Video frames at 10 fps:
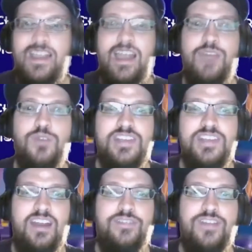And once
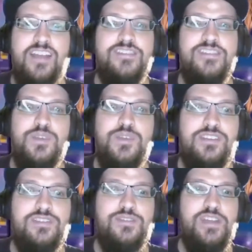I forgot to switch
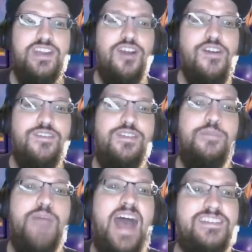the screen over, the
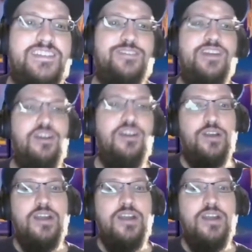back screen over.